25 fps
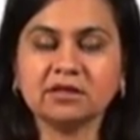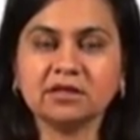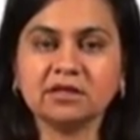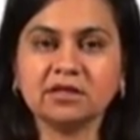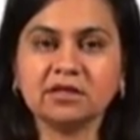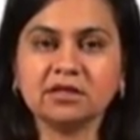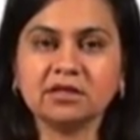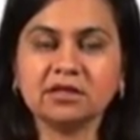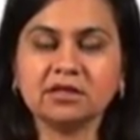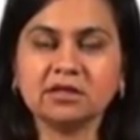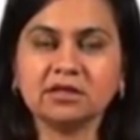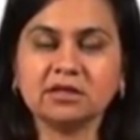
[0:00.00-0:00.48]

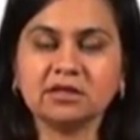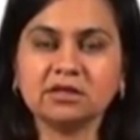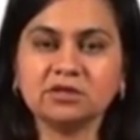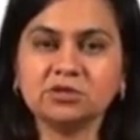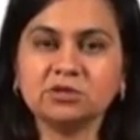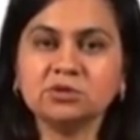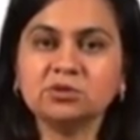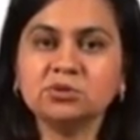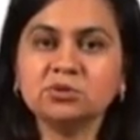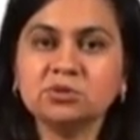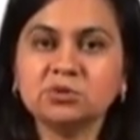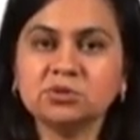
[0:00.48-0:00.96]
the
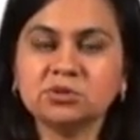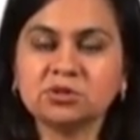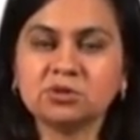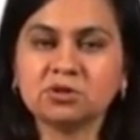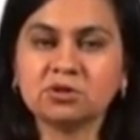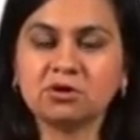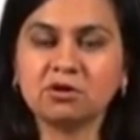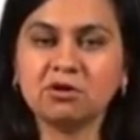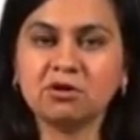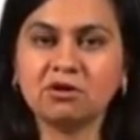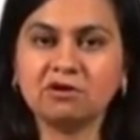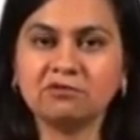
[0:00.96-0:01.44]

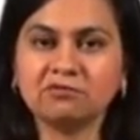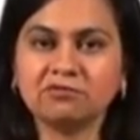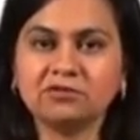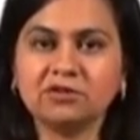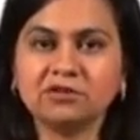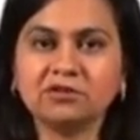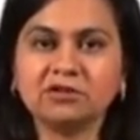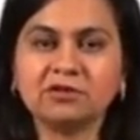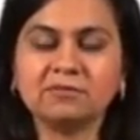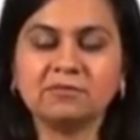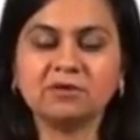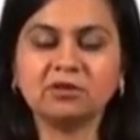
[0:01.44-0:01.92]
use of
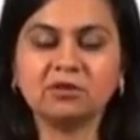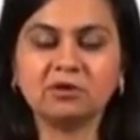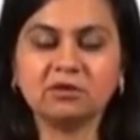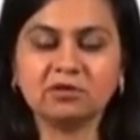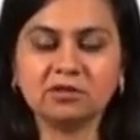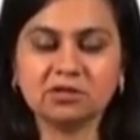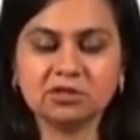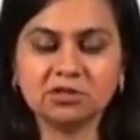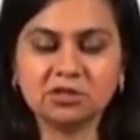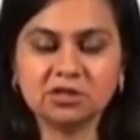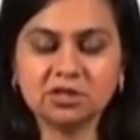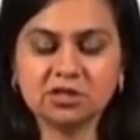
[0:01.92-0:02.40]
the
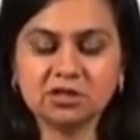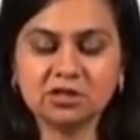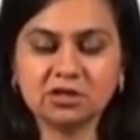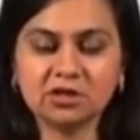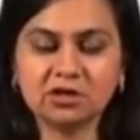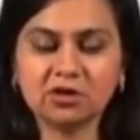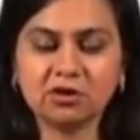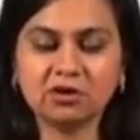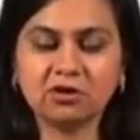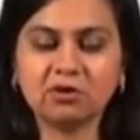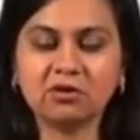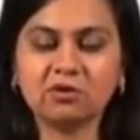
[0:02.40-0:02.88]
terminology
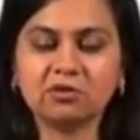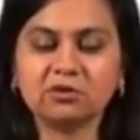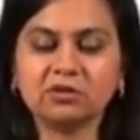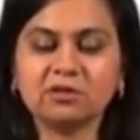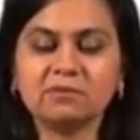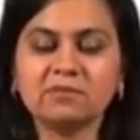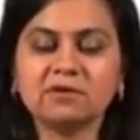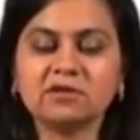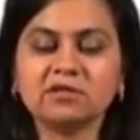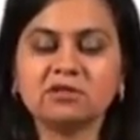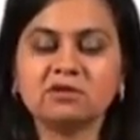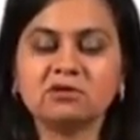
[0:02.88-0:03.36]
or
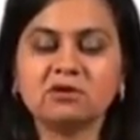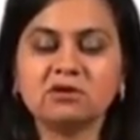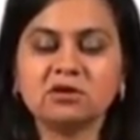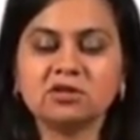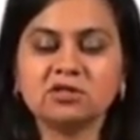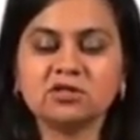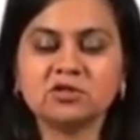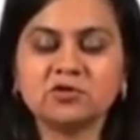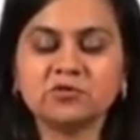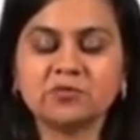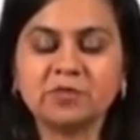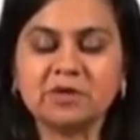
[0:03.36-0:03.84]
the
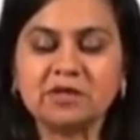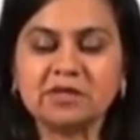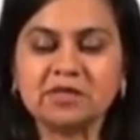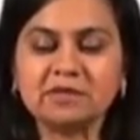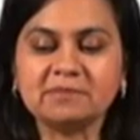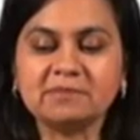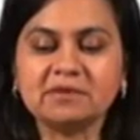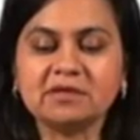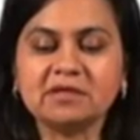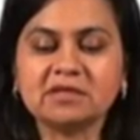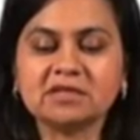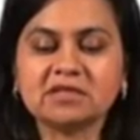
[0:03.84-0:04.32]
methodology of
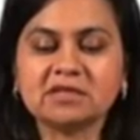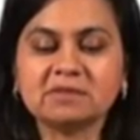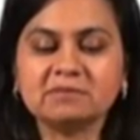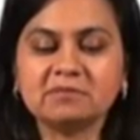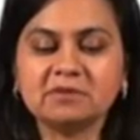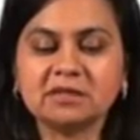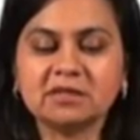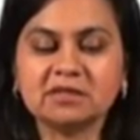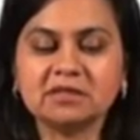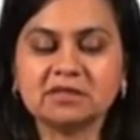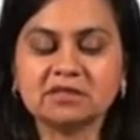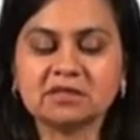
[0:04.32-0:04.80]
multiple
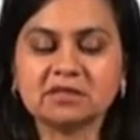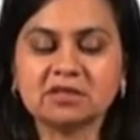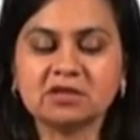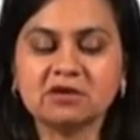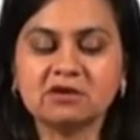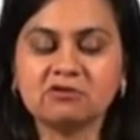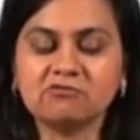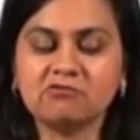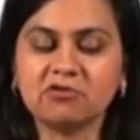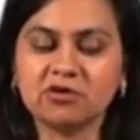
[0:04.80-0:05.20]
disciplines.